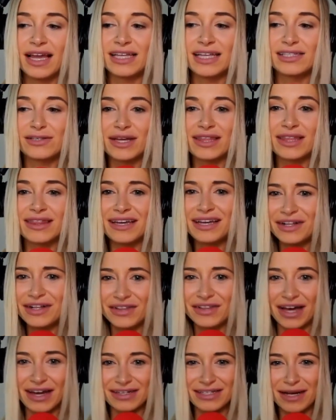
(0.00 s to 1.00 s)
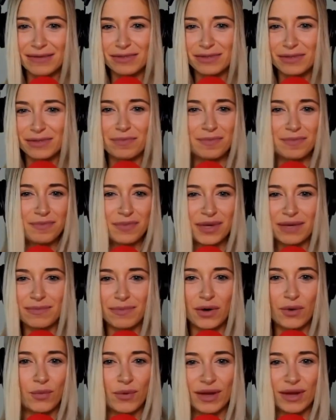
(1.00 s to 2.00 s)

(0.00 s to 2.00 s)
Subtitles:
And so I think a lot of times people